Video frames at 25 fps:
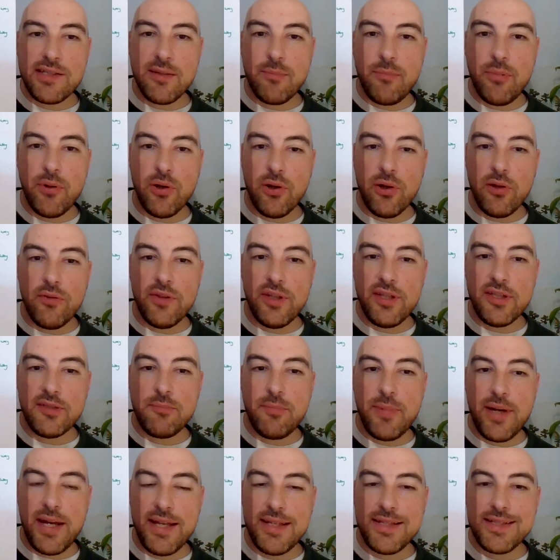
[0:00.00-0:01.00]
to put on these
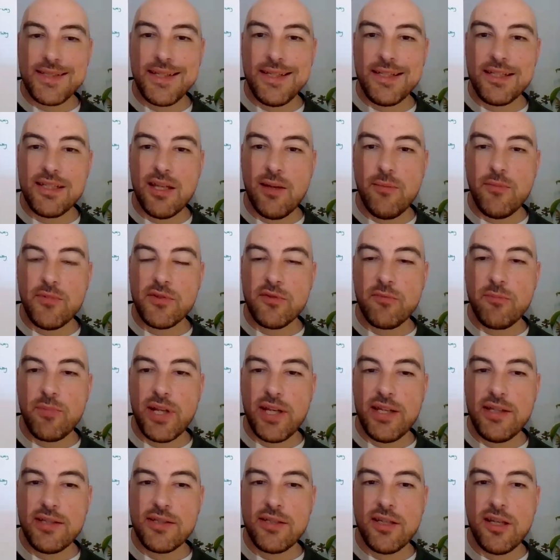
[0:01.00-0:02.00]
bets in terms of
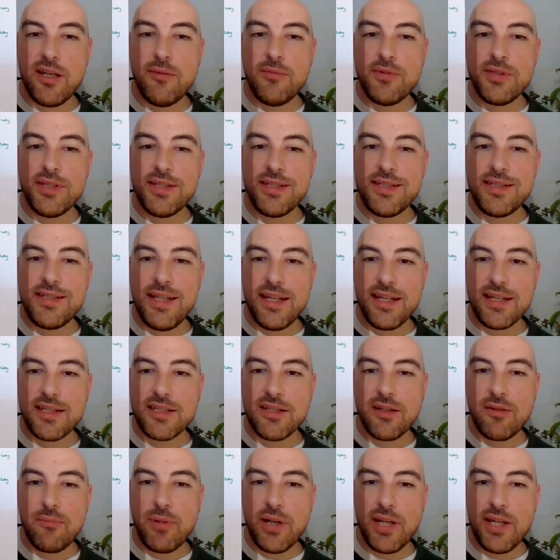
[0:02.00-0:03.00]
place terms, six
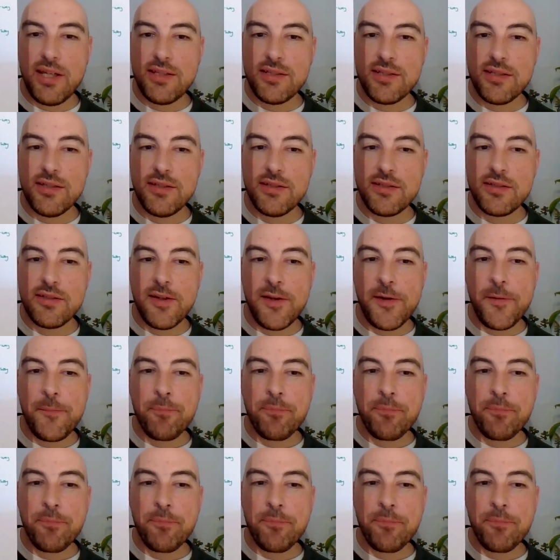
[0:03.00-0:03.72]
places.